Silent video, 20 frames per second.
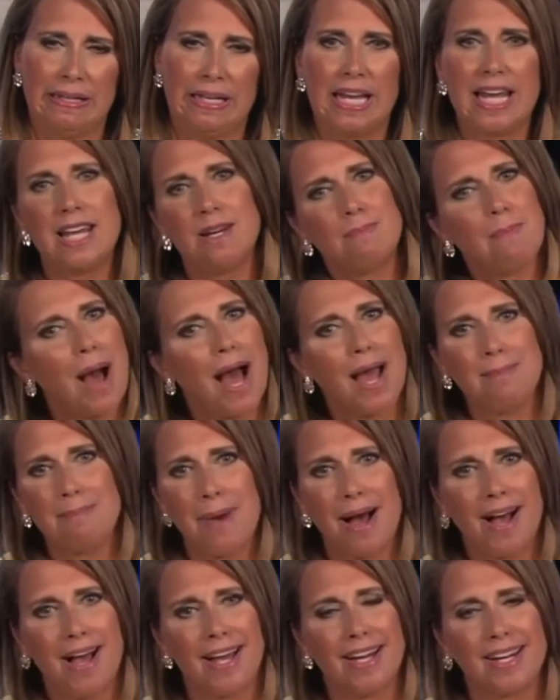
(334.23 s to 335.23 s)
In my
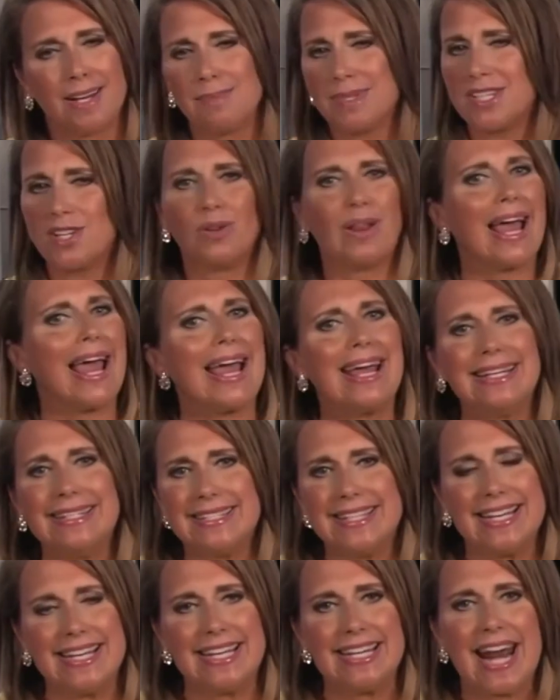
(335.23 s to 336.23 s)
mind, I'm still
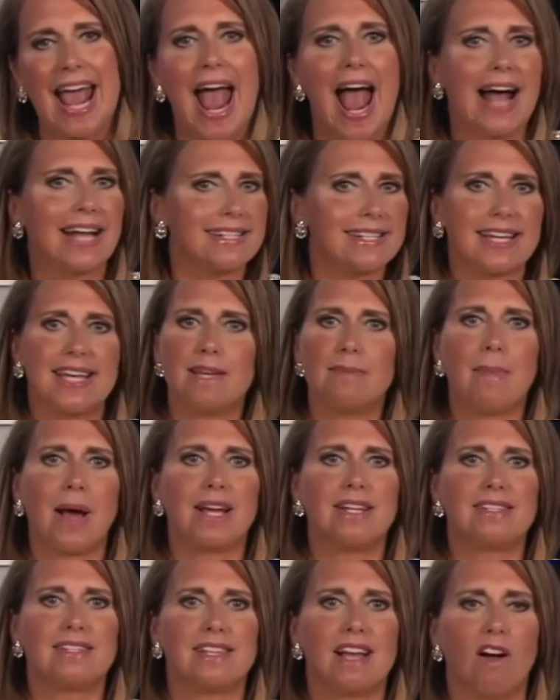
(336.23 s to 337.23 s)
18, asking
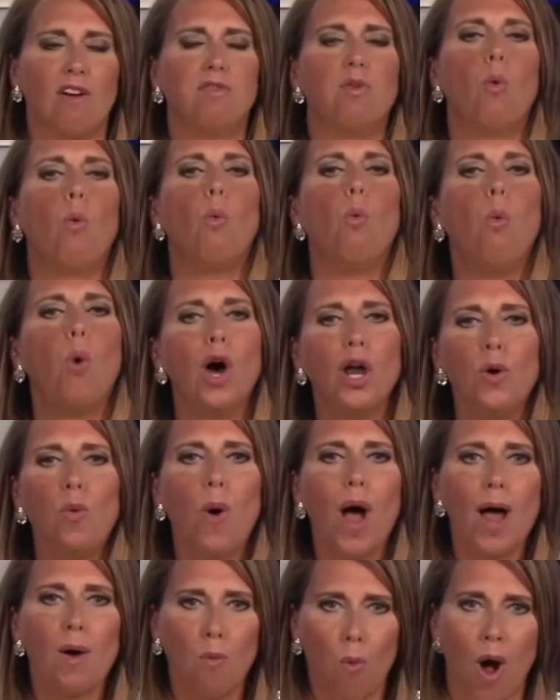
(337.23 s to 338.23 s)
myself, what do
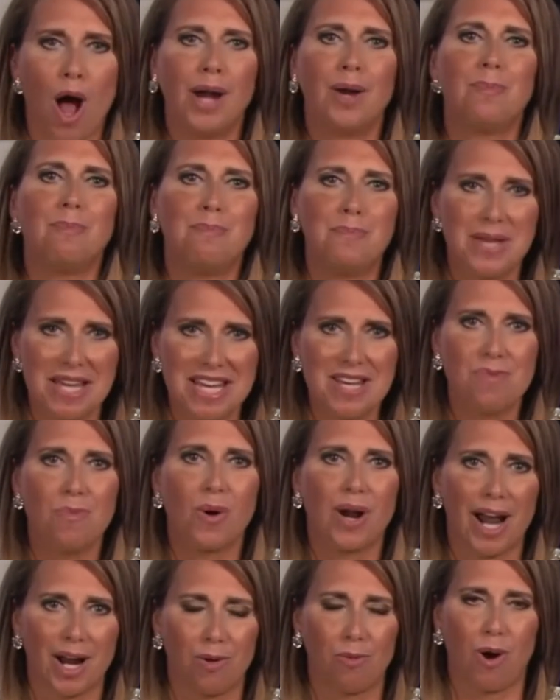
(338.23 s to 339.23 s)
I want to be
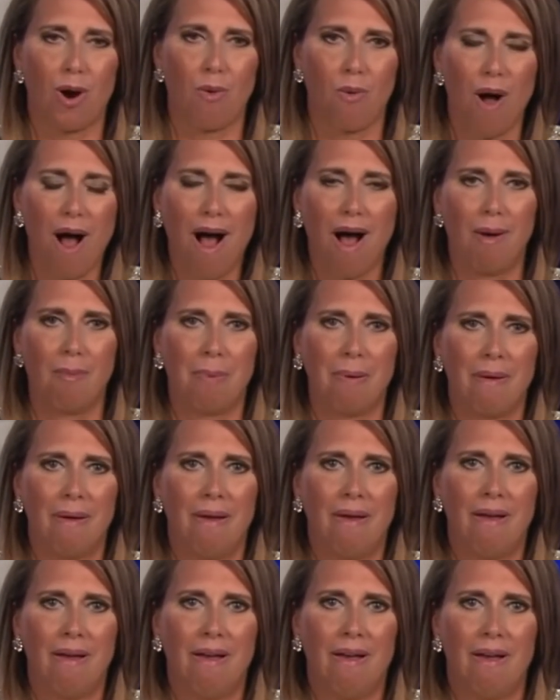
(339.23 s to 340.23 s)
when I grow up?
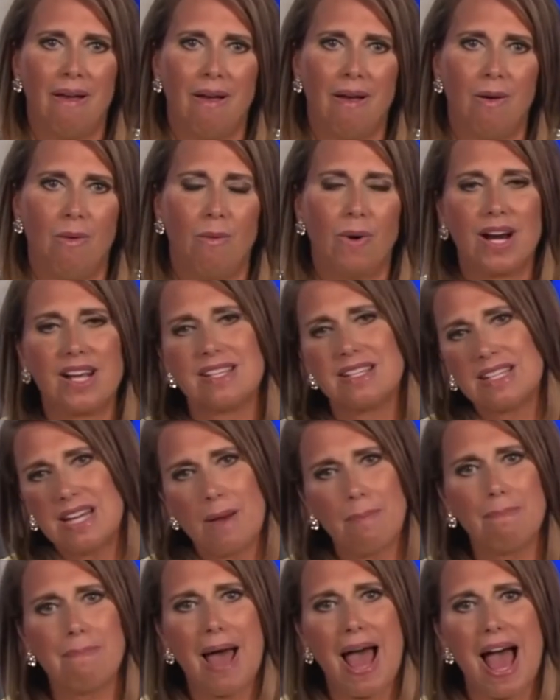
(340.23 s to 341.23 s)
When I
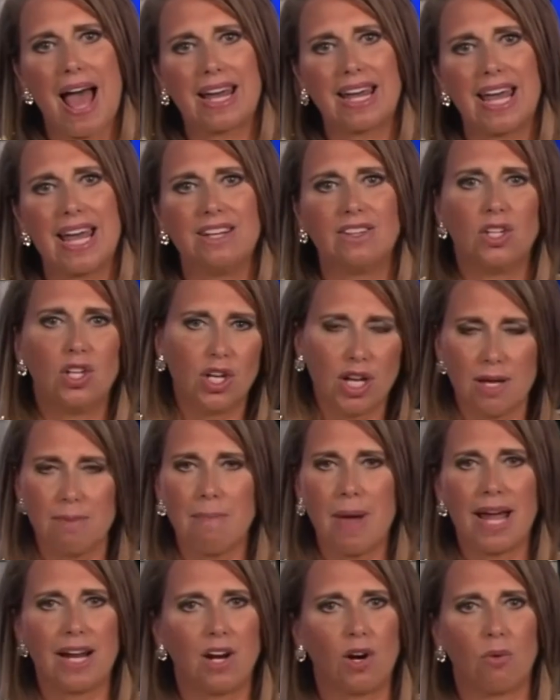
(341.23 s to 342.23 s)
step back and look at
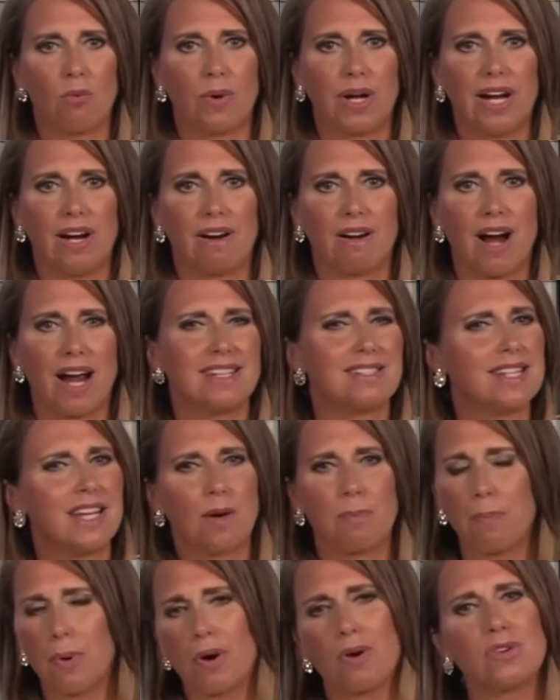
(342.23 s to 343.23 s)
my career, I see
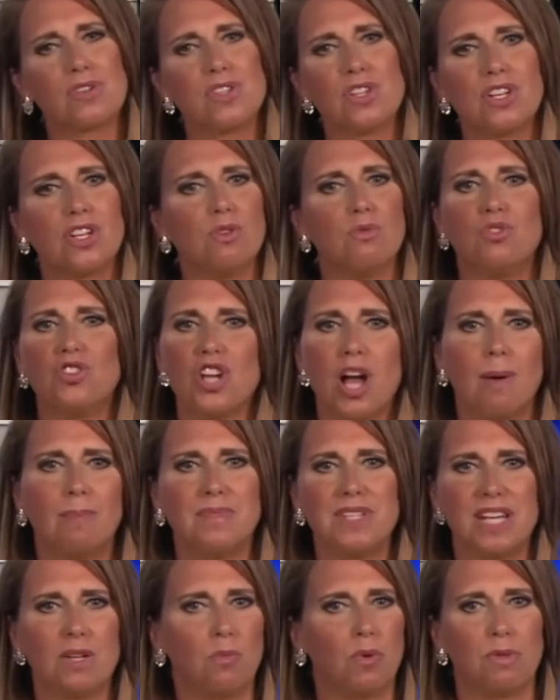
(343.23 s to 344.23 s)
a person who
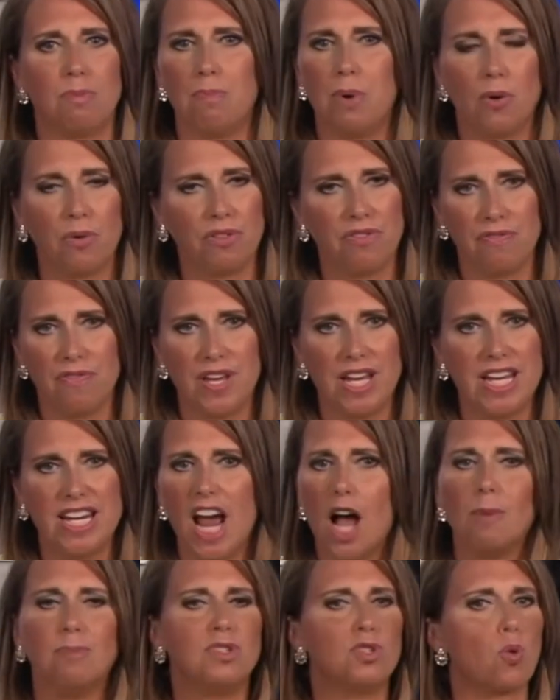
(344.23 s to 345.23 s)
jumped in with both feet,
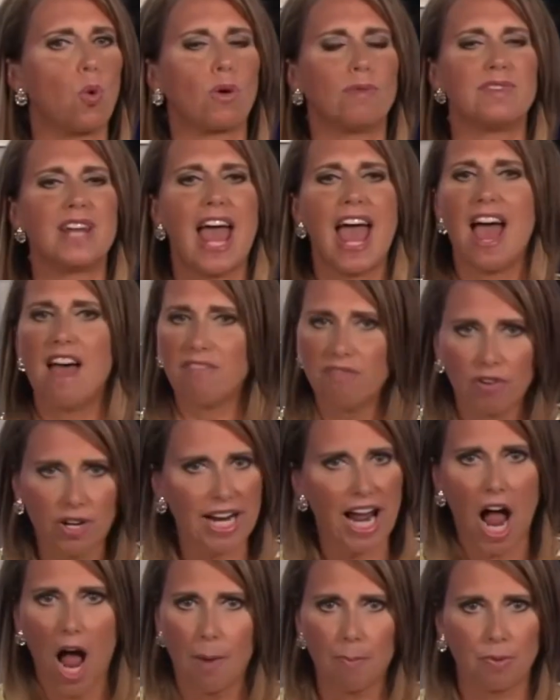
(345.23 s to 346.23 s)
absorbed
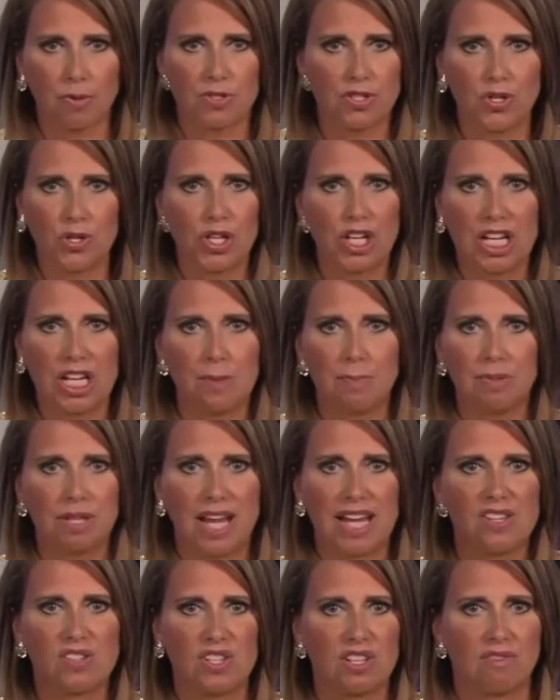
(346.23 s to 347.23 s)
every opportunity
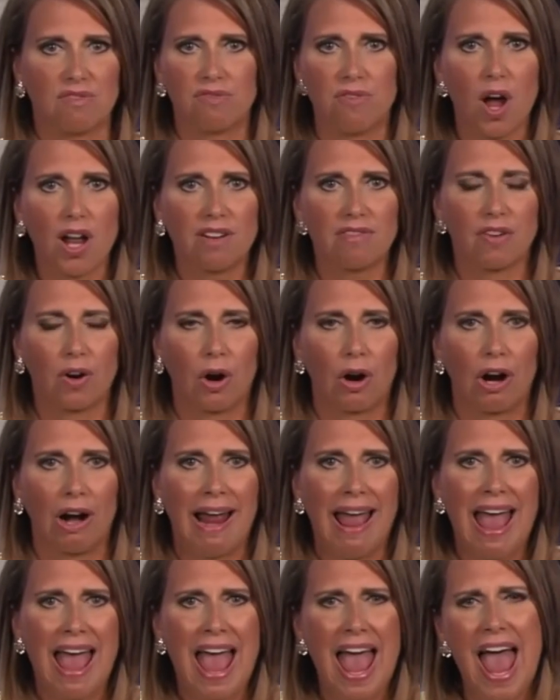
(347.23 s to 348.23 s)
placed in front of her,
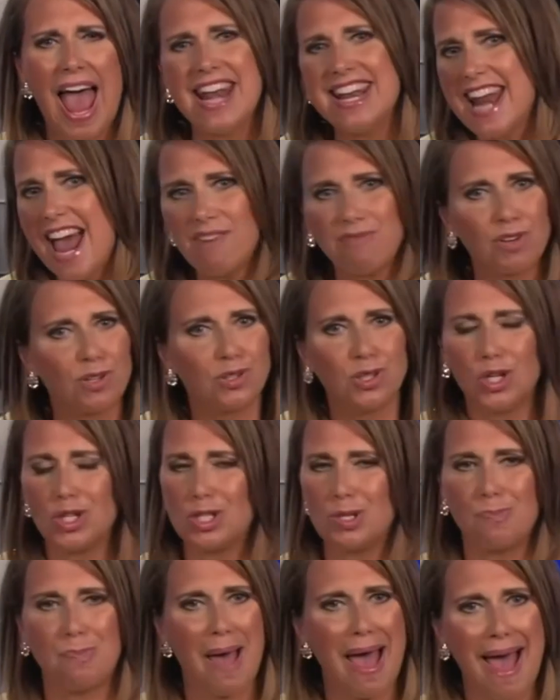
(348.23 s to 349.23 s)
and never
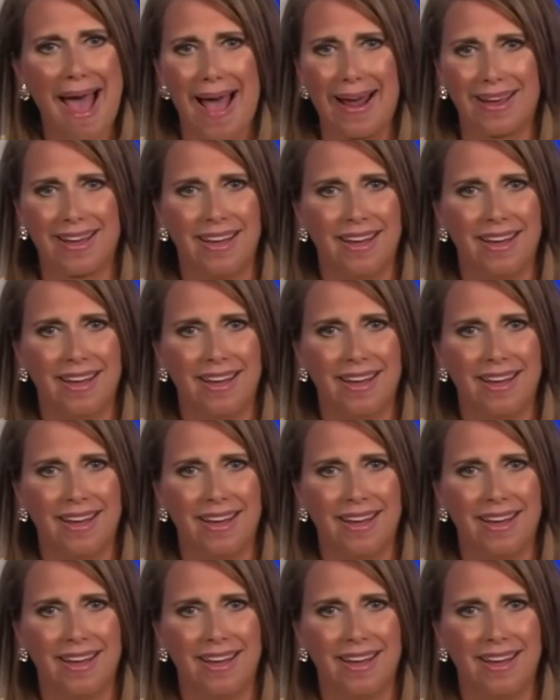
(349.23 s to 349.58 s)
looked back.